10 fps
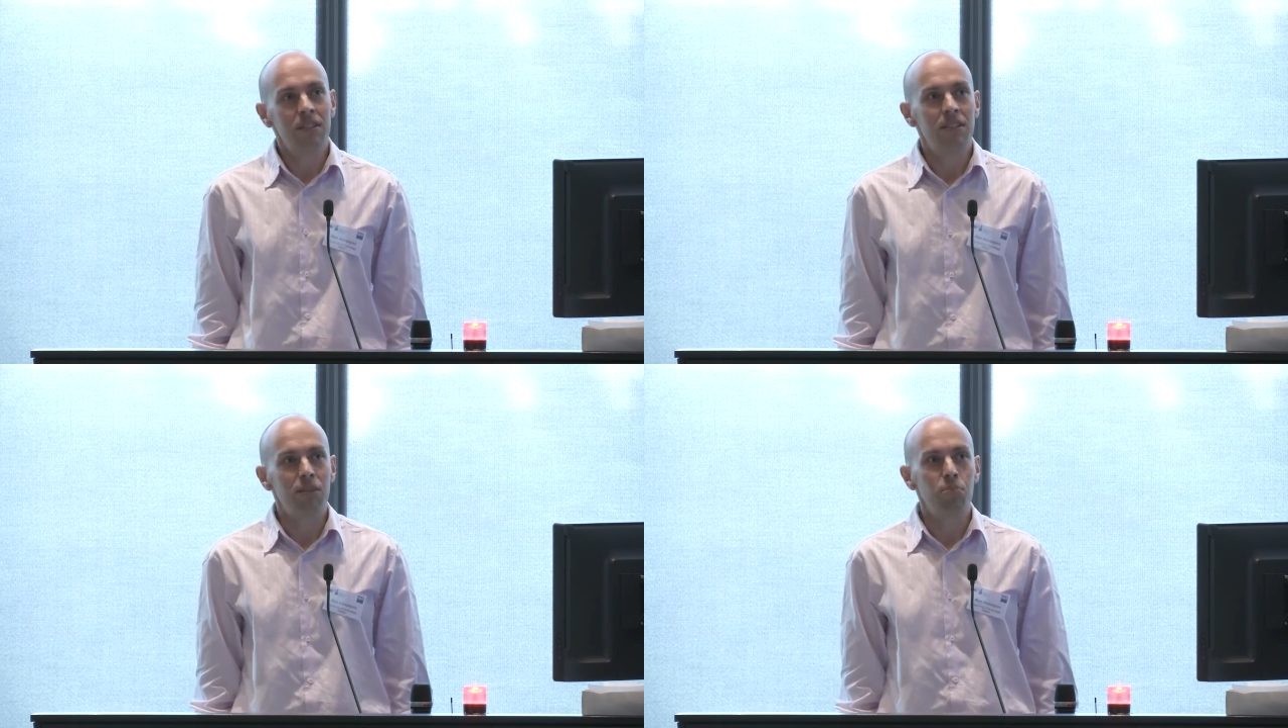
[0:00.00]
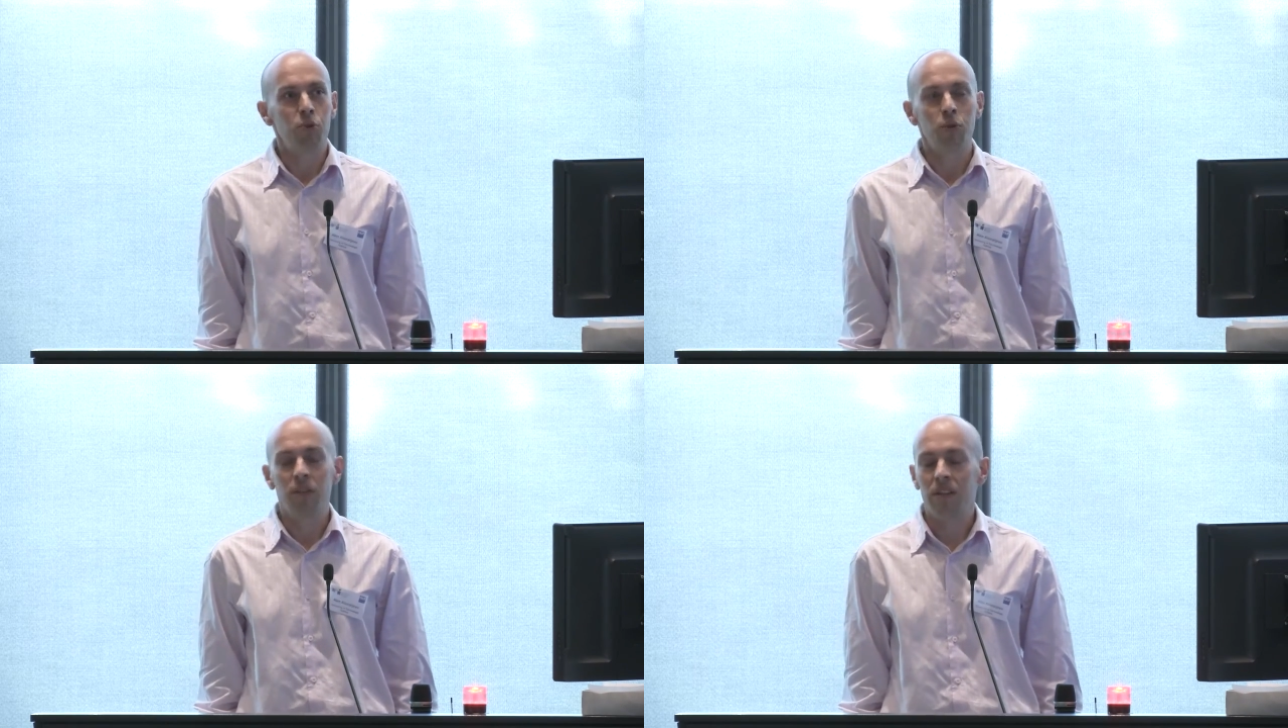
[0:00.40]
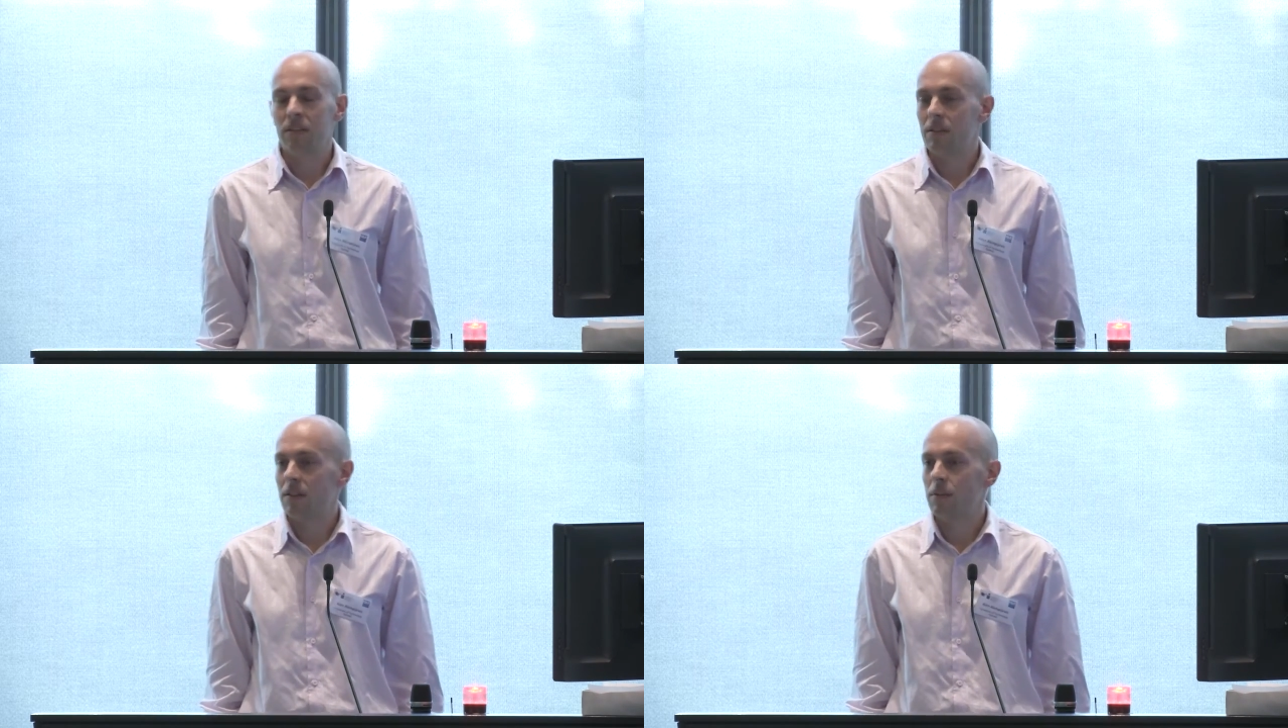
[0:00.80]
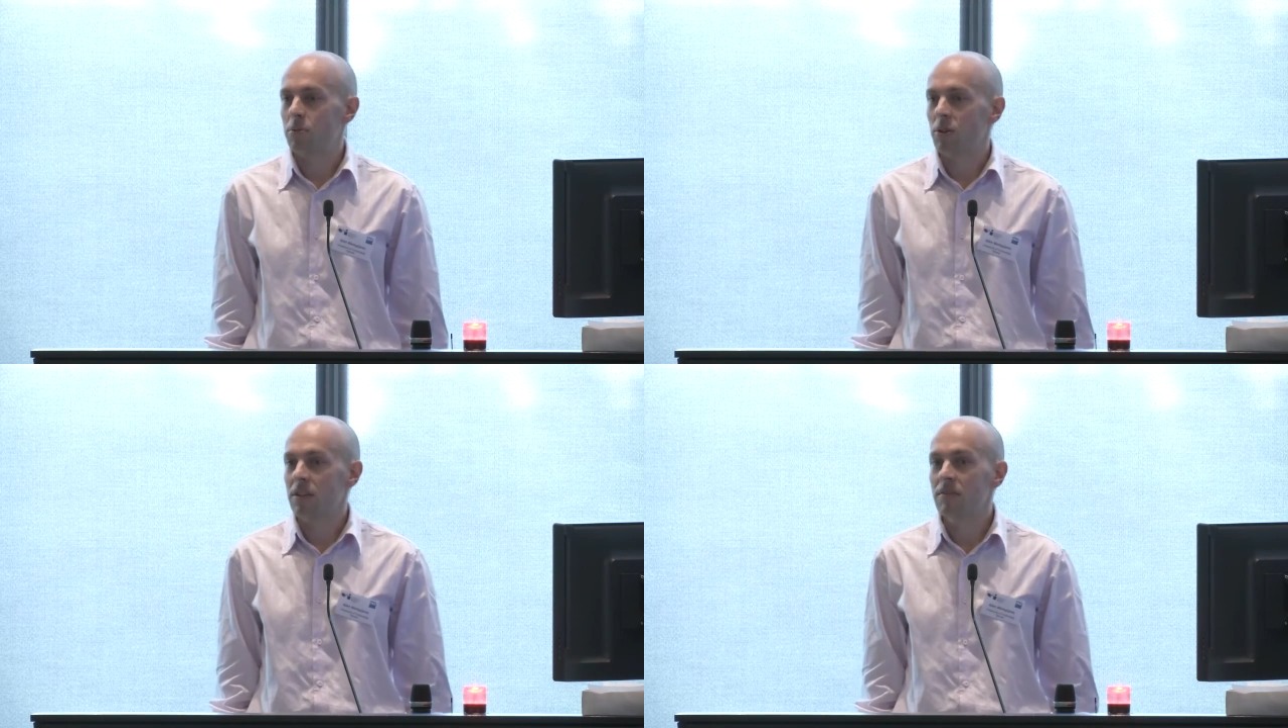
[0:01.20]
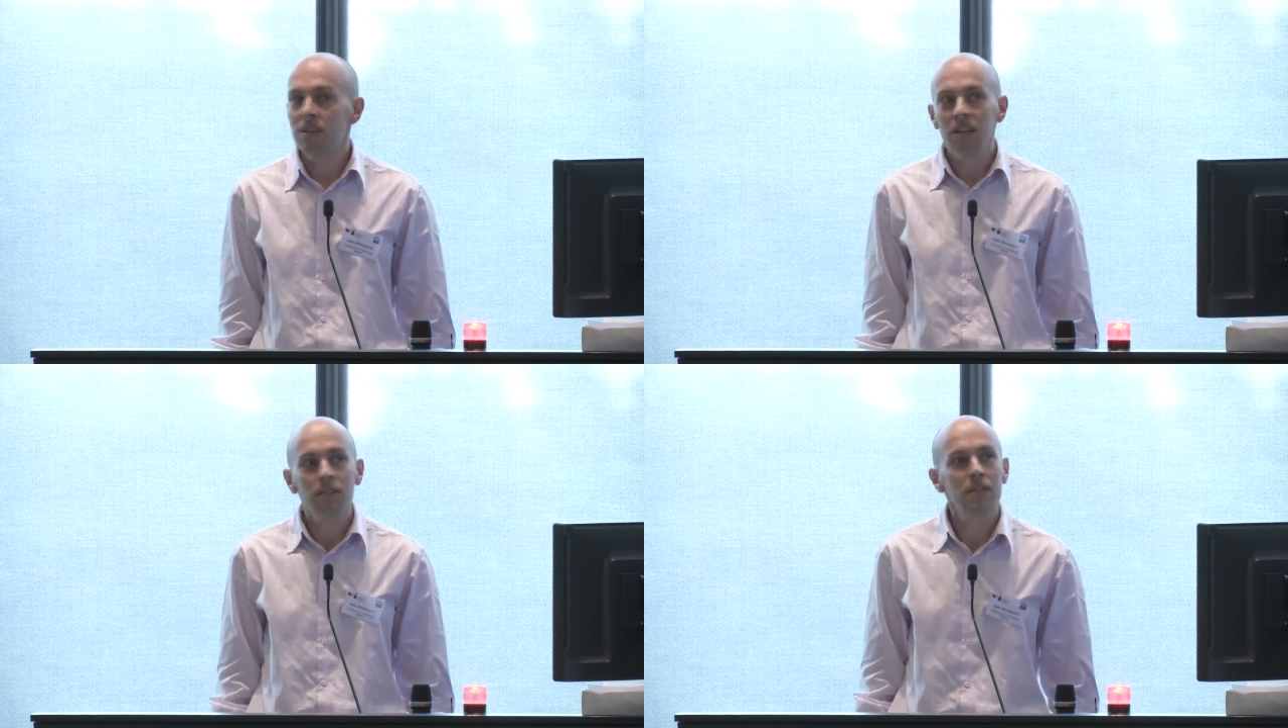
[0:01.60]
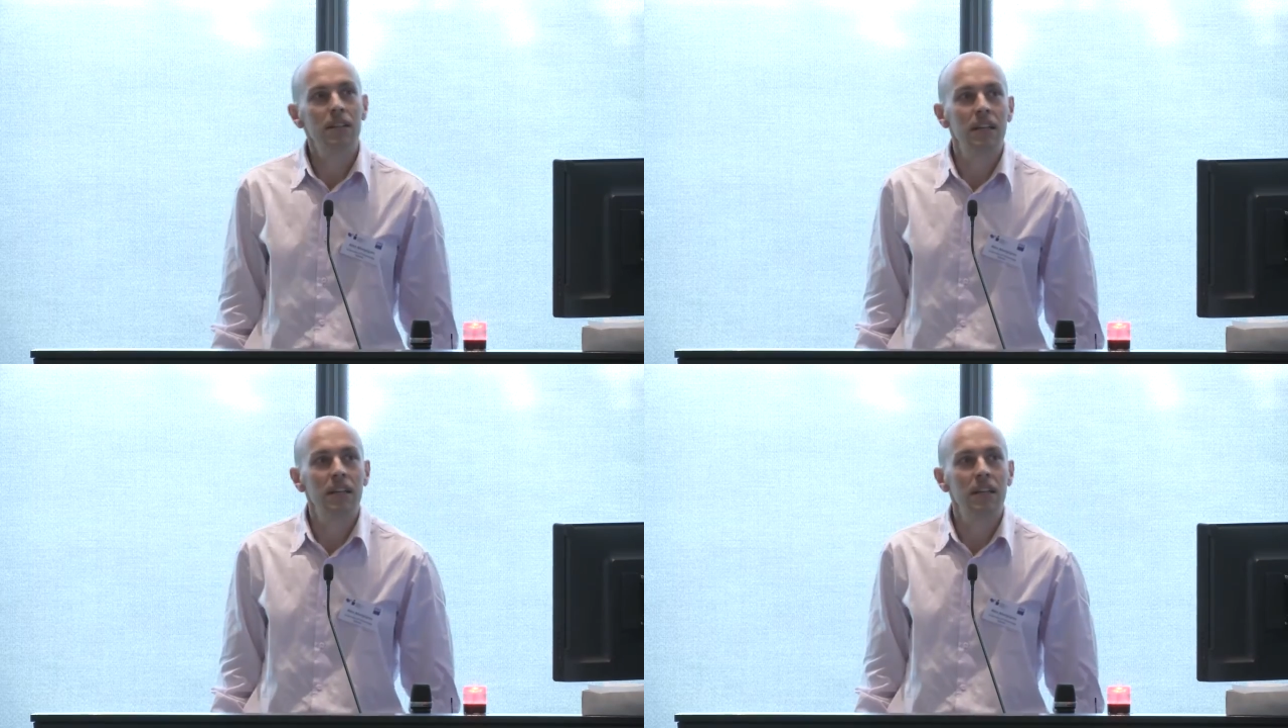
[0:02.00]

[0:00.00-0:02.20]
It's in improving productivity